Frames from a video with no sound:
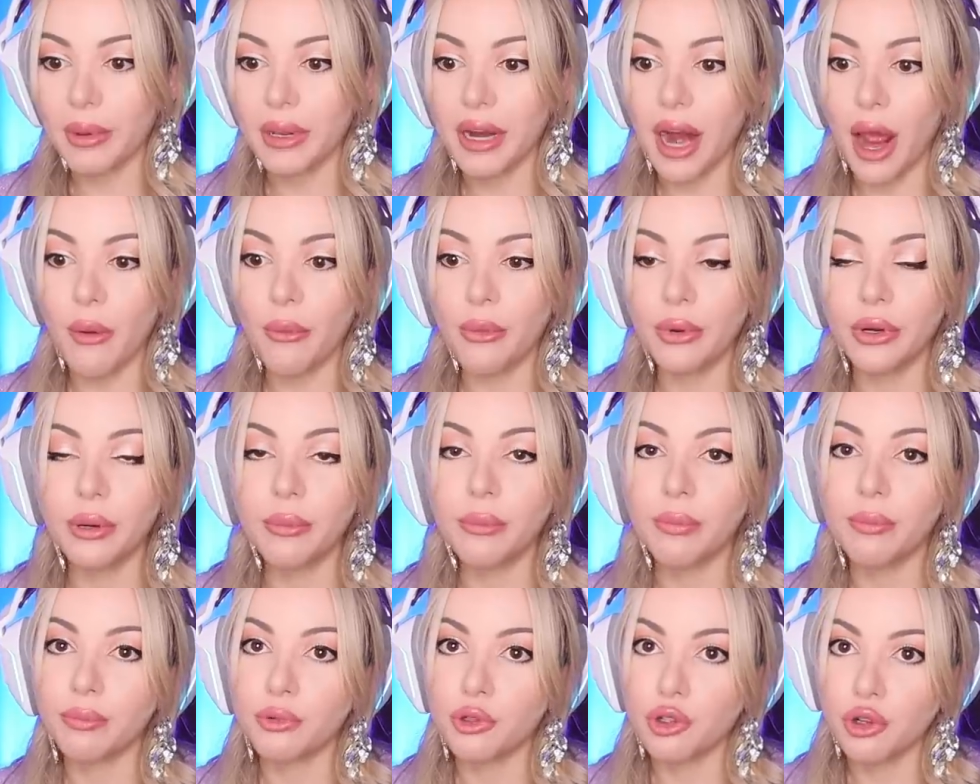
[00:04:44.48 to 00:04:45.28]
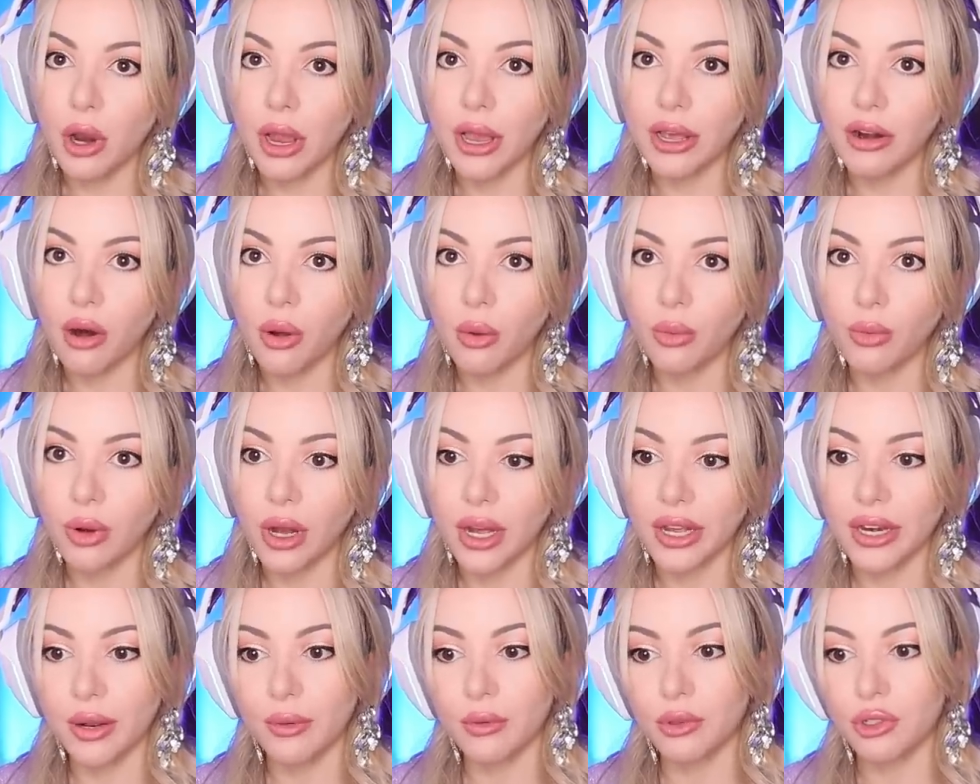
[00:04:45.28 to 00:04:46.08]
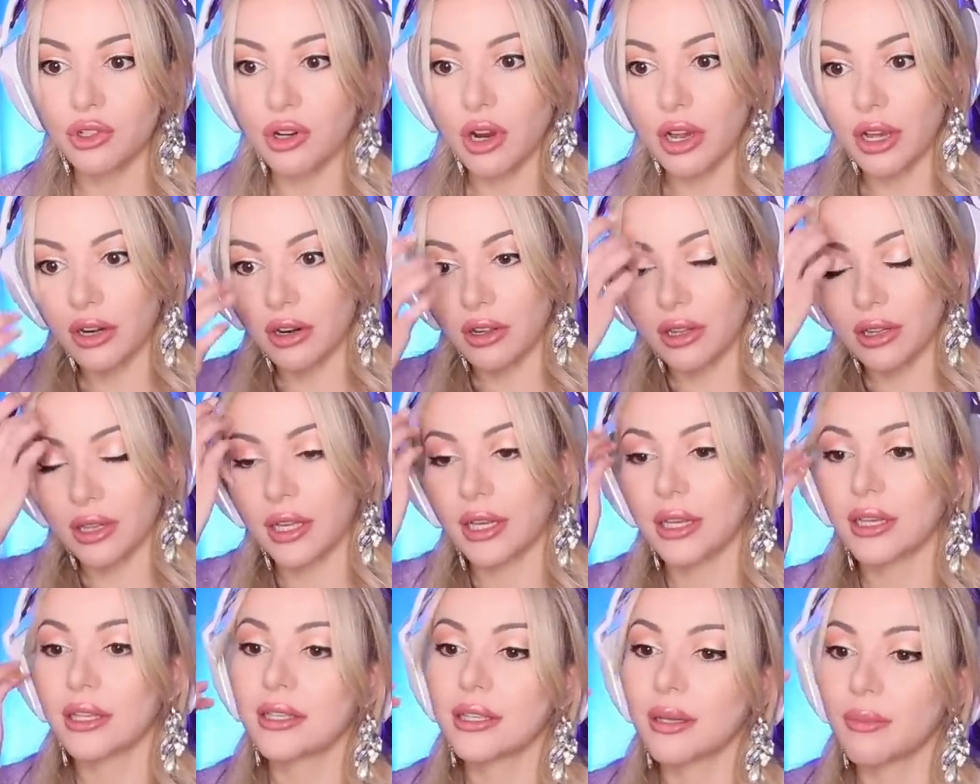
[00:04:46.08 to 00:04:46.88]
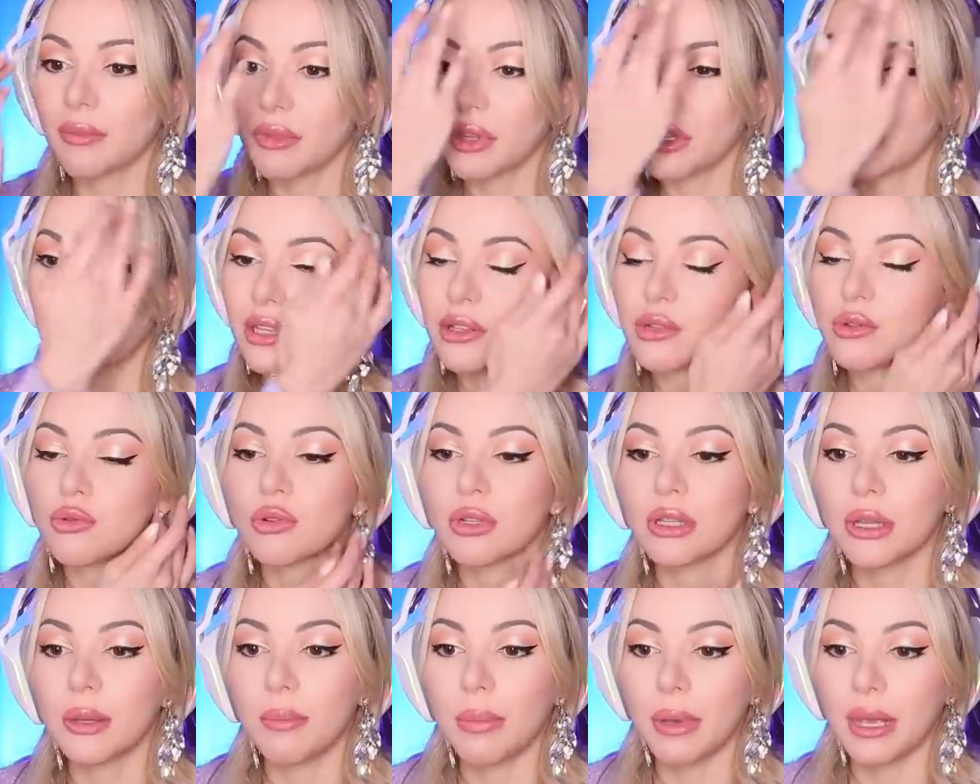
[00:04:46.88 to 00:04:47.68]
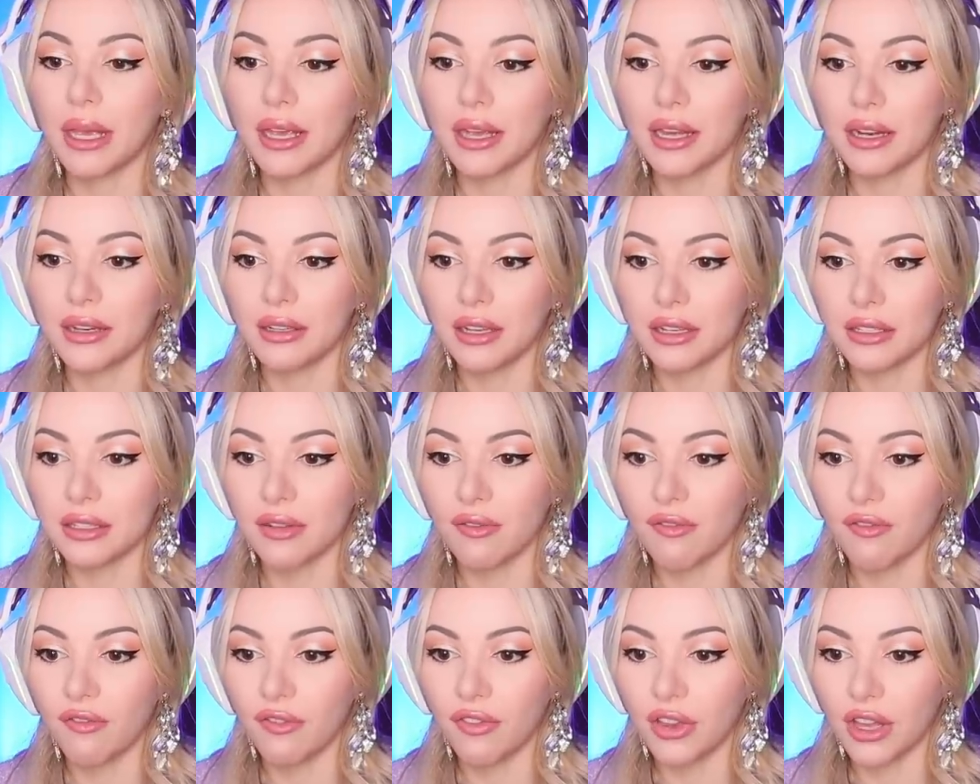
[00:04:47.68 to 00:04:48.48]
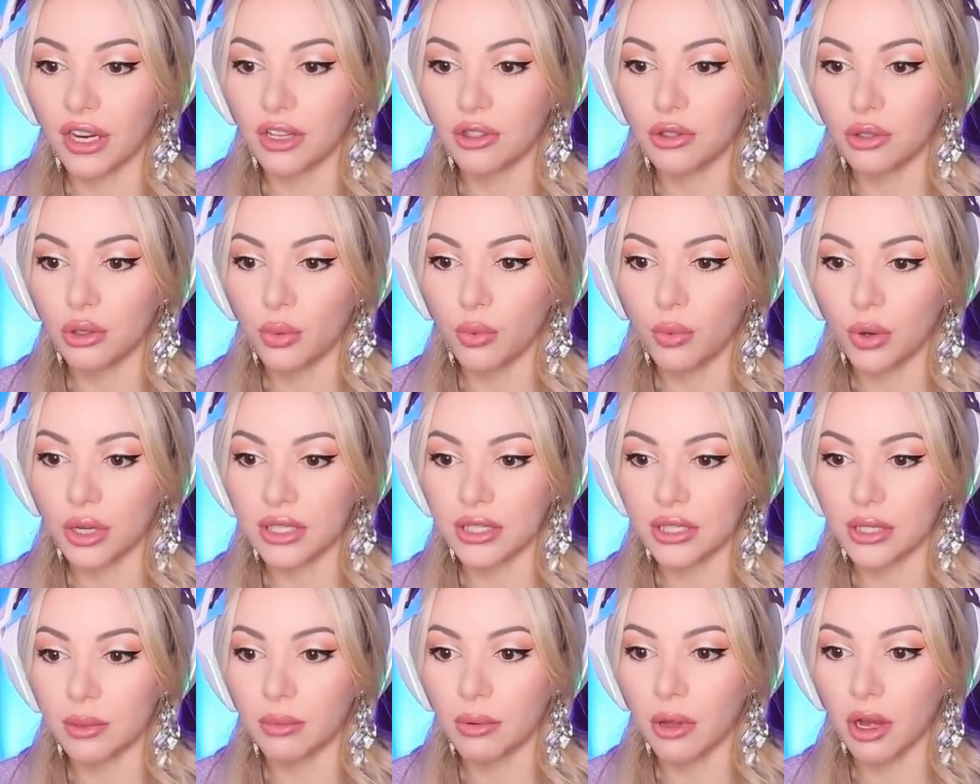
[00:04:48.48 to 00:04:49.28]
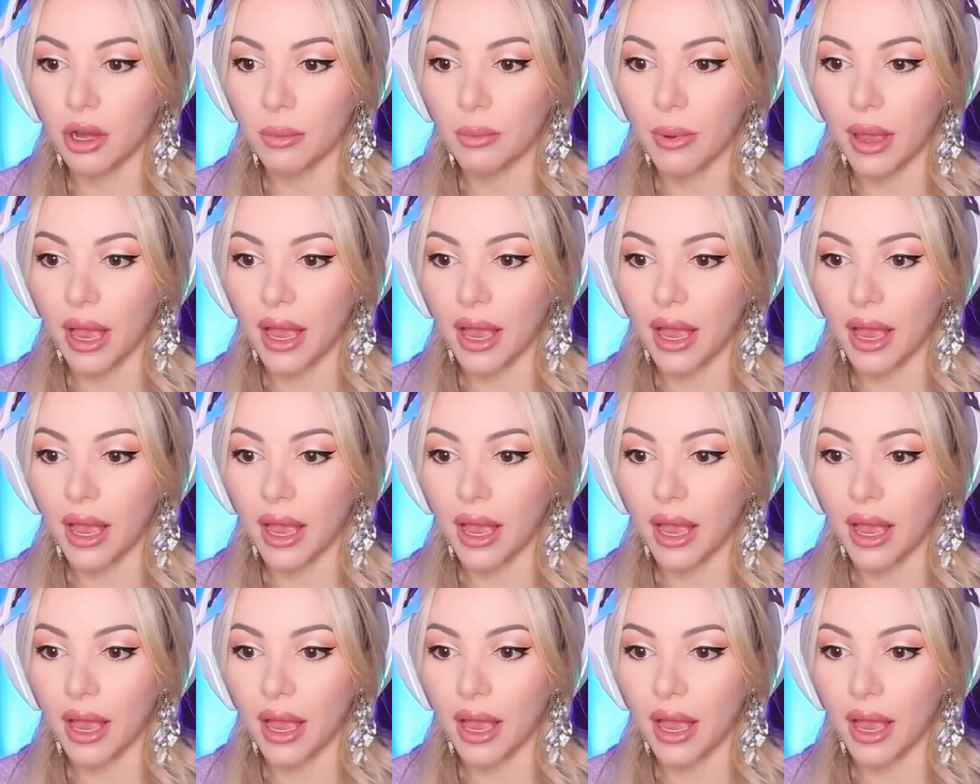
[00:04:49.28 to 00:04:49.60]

I mean, I wouldn't try it on wine. I would try it on like something that's really big and doesn't fit into one Ziploc